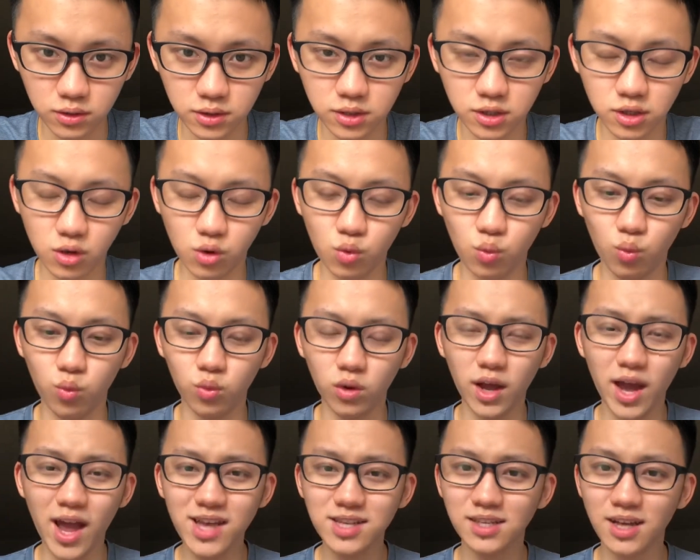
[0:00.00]
So
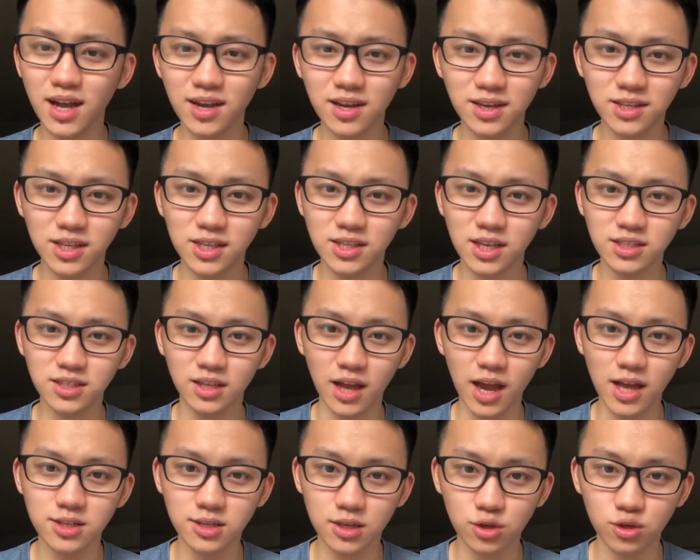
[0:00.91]
as INTJs and
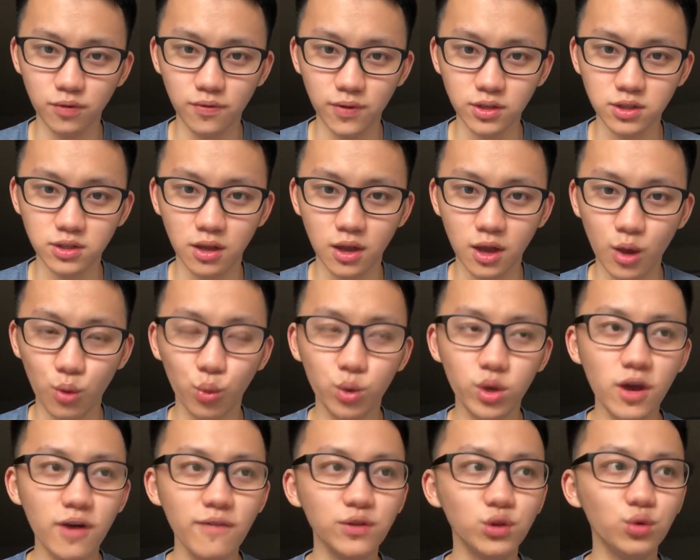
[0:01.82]
as introverts, we
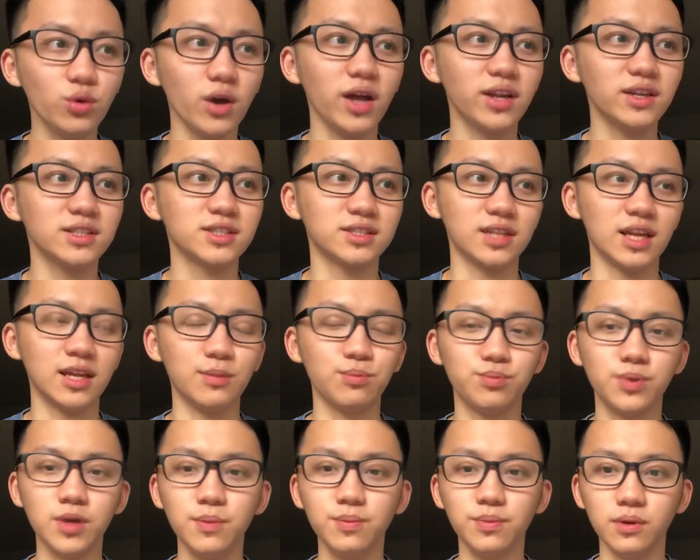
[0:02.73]
have to understand
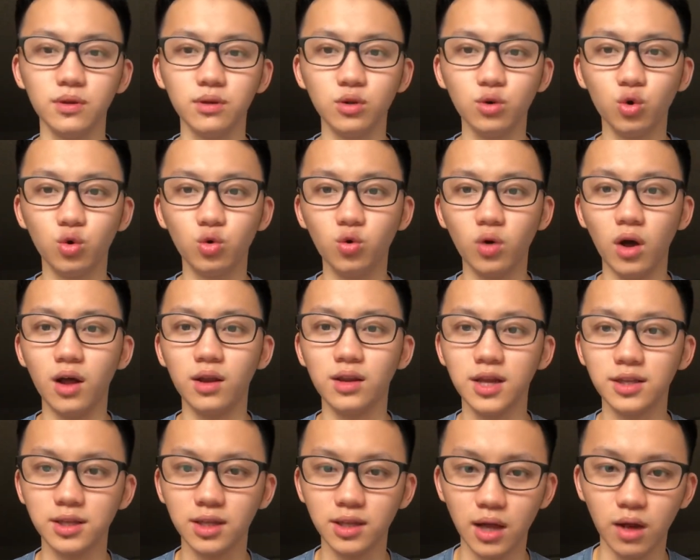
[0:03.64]
people who are
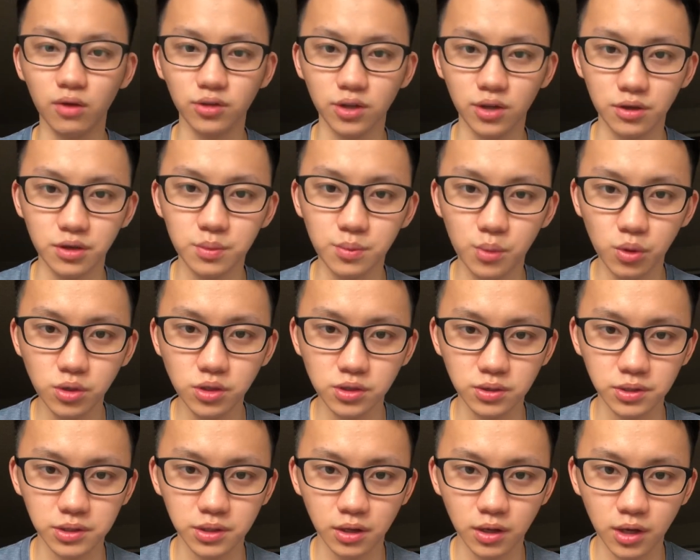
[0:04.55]
letting out their
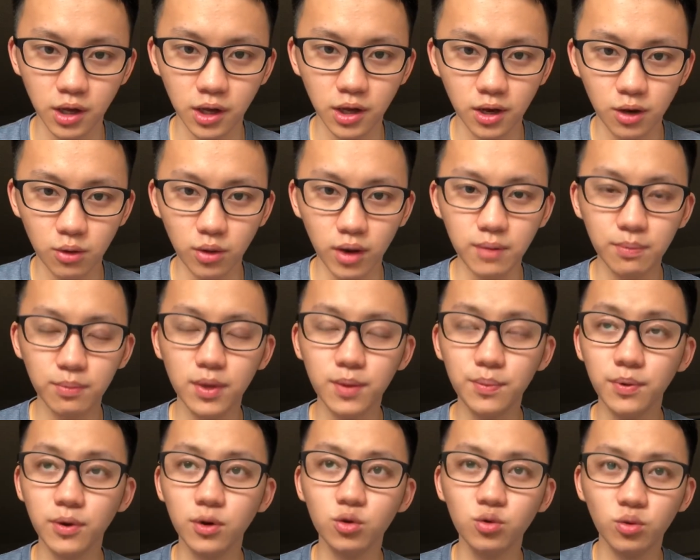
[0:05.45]
emotions, right?
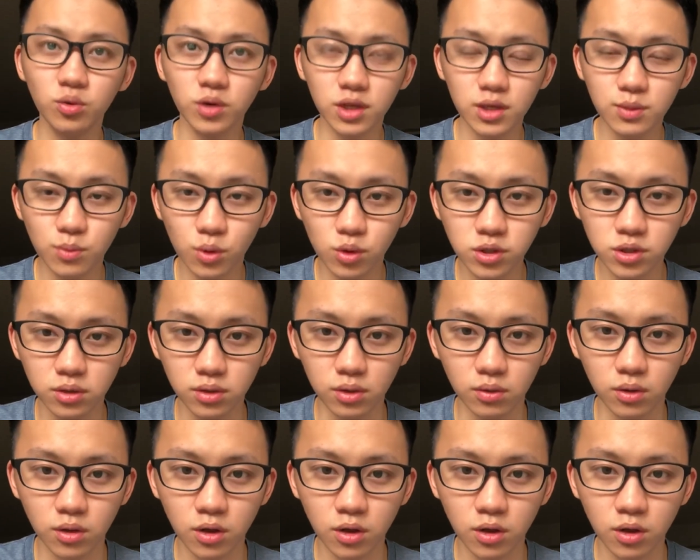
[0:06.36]
People who are emotional.